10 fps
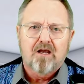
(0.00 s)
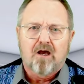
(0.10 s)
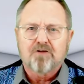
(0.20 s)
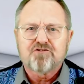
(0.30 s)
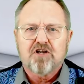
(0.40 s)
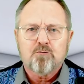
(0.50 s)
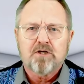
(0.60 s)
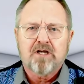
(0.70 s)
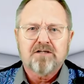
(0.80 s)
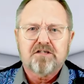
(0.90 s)
On January
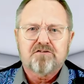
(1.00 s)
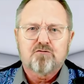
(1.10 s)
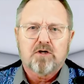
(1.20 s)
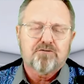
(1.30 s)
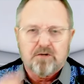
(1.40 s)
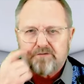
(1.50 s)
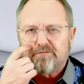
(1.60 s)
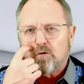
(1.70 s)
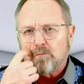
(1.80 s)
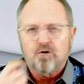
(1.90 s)
19,
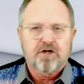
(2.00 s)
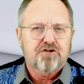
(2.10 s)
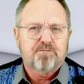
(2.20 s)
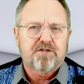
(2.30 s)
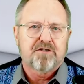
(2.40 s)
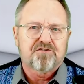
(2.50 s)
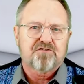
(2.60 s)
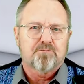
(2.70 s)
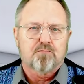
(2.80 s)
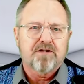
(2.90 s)
2024, British
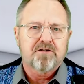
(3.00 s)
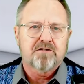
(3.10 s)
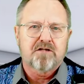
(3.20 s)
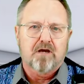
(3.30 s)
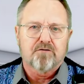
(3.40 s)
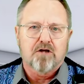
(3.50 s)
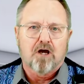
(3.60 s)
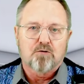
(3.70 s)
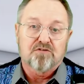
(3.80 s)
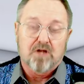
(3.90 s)
pianist Brendan Kavanagh
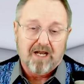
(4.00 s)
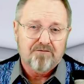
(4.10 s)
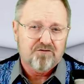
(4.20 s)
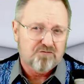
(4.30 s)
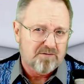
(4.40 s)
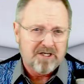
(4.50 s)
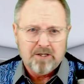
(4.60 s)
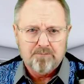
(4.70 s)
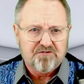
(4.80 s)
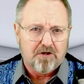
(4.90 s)
was live streaming
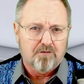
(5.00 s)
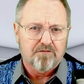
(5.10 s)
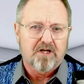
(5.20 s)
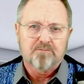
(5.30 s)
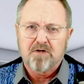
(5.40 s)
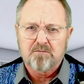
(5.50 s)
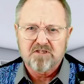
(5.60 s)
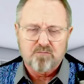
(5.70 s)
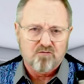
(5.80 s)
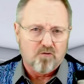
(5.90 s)
himself at a
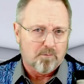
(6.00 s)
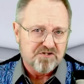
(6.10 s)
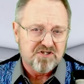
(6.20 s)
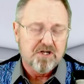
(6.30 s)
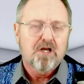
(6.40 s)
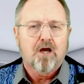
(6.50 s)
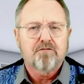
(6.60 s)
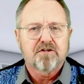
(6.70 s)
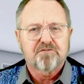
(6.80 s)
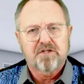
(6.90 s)
public performance of
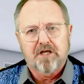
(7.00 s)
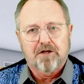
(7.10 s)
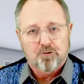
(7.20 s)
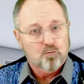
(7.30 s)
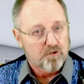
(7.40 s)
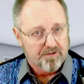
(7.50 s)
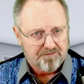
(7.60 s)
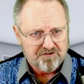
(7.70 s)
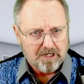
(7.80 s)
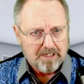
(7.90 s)
his piano
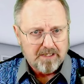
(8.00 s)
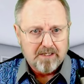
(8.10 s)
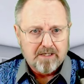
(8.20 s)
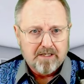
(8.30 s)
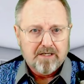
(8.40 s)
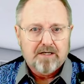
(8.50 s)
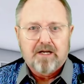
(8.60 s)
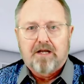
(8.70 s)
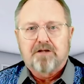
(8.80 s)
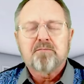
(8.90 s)
riffs.
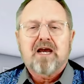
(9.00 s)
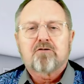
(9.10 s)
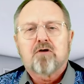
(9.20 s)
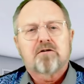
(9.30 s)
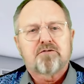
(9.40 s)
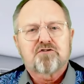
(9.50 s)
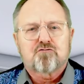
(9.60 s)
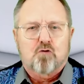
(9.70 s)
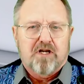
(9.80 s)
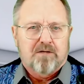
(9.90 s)
In the background of his
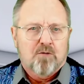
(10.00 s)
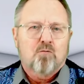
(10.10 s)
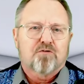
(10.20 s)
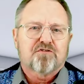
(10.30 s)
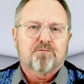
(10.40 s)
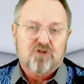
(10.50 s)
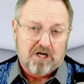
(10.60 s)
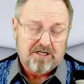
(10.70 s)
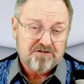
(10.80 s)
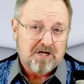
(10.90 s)
stream were some
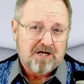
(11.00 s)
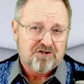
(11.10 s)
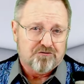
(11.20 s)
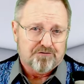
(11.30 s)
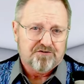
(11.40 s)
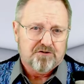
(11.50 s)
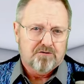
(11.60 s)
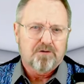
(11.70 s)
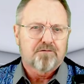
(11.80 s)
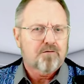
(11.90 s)
Chinese nationals
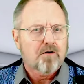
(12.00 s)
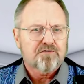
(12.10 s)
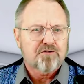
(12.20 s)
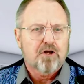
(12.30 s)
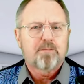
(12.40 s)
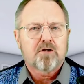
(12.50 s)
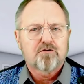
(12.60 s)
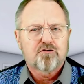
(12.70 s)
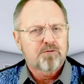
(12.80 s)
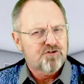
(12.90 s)
who at first appeared
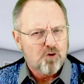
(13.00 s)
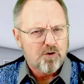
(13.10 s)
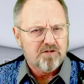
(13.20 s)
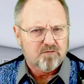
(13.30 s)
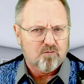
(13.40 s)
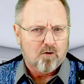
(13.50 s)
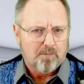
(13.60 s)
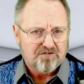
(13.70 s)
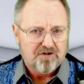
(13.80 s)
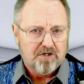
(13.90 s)
to enjoy the
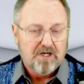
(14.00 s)
performance.